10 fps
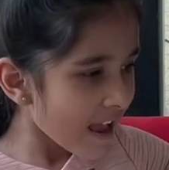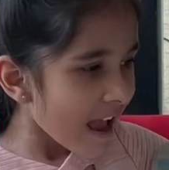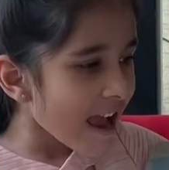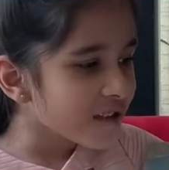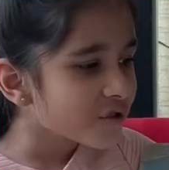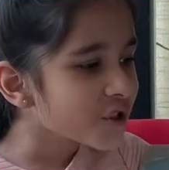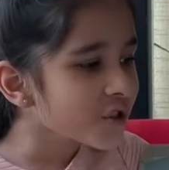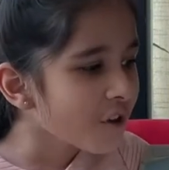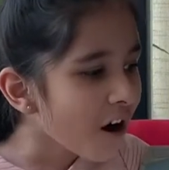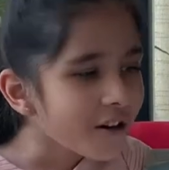And she
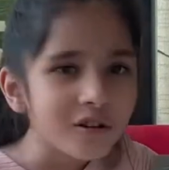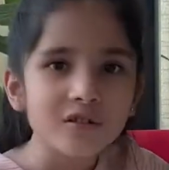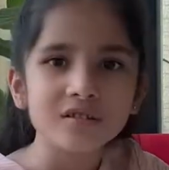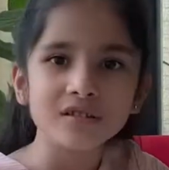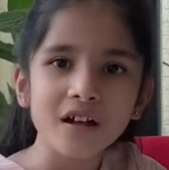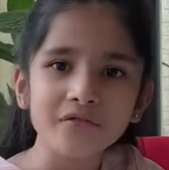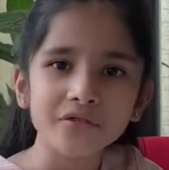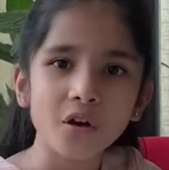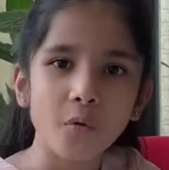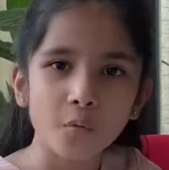got herself
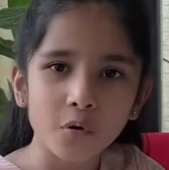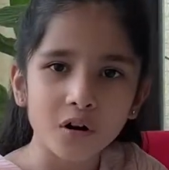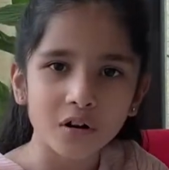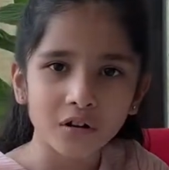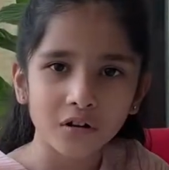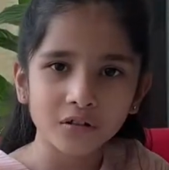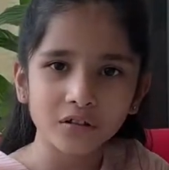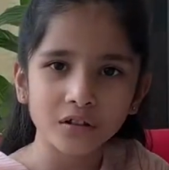the world.